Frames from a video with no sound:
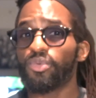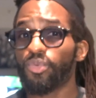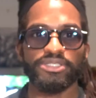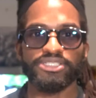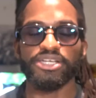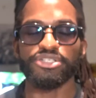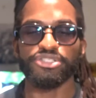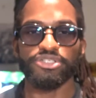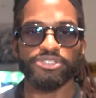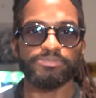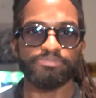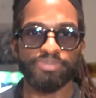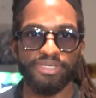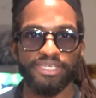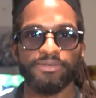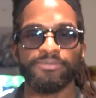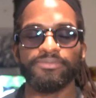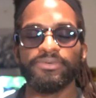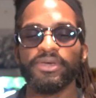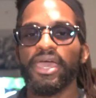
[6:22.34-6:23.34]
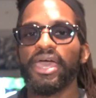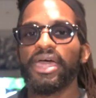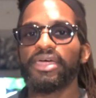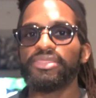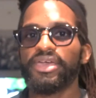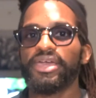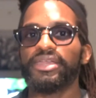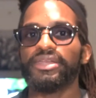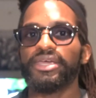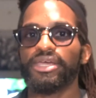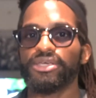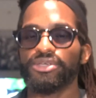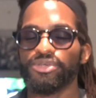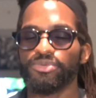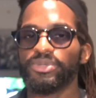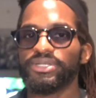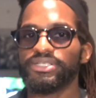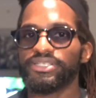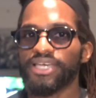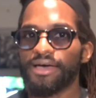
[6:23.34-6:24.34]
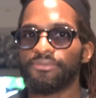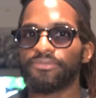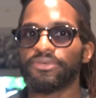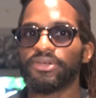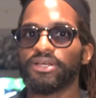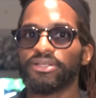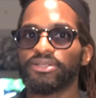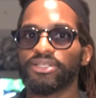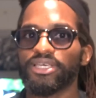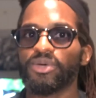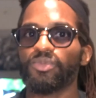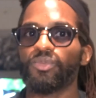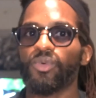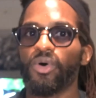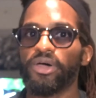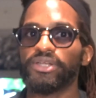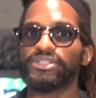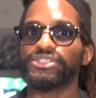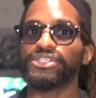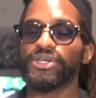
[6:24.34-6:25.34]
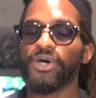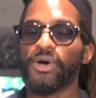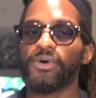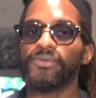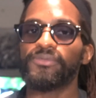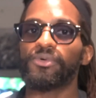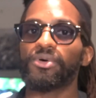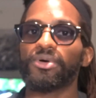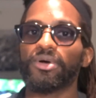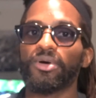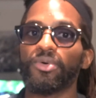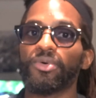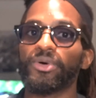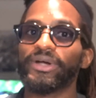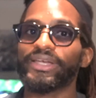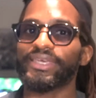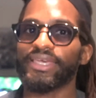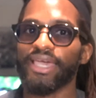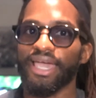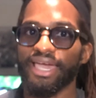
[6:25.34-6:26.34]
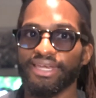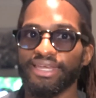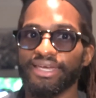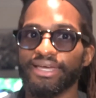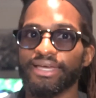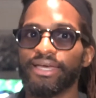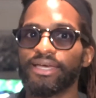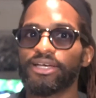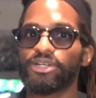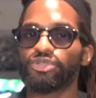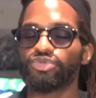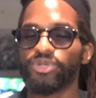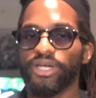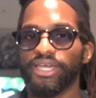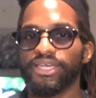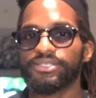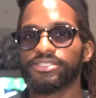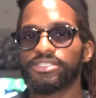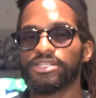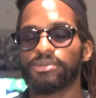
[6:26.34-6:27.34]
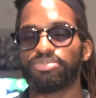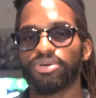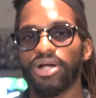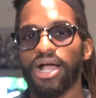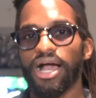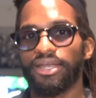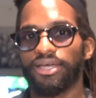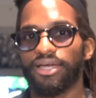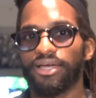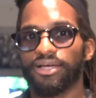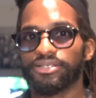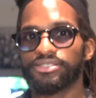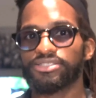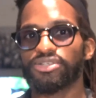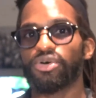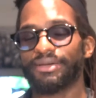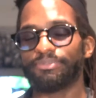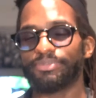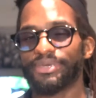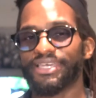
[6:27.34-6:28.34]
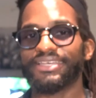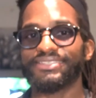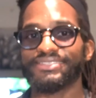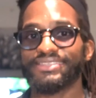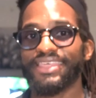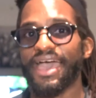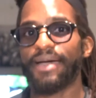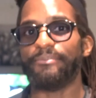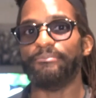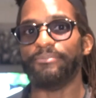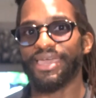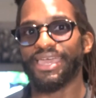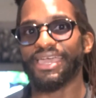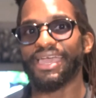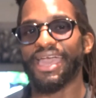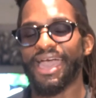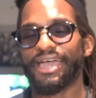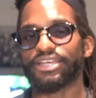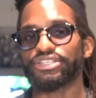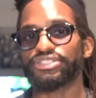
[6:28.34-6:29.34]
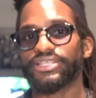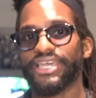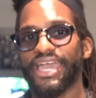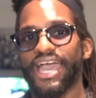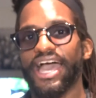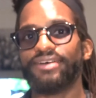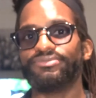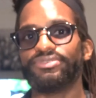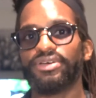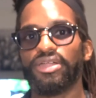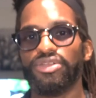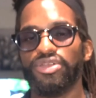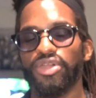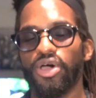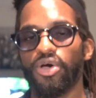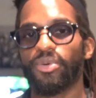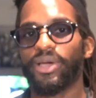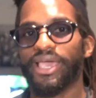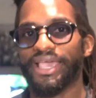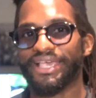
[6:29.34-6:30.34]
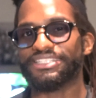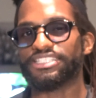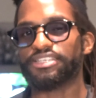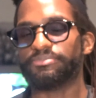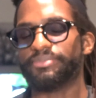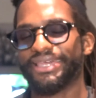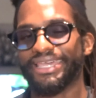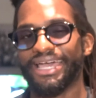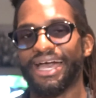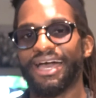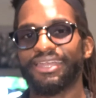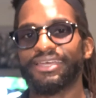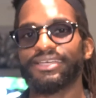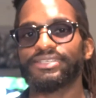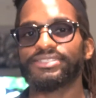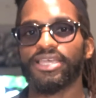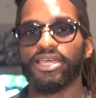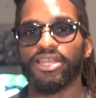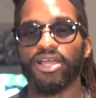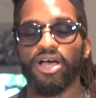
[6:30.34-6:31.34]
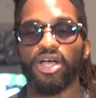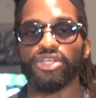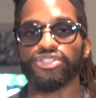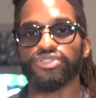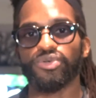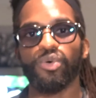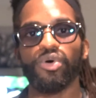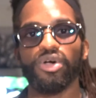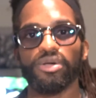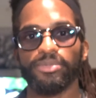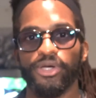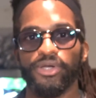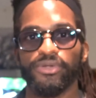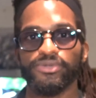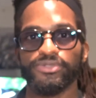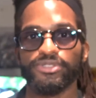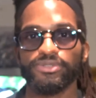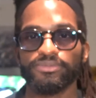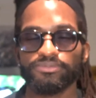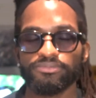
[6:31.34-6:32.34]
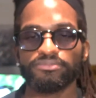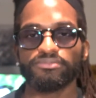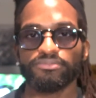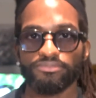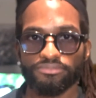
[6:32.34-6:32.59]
such as beef, then you would definitely want to go for organic raised products because that may actually have no antibiotics and also hormones.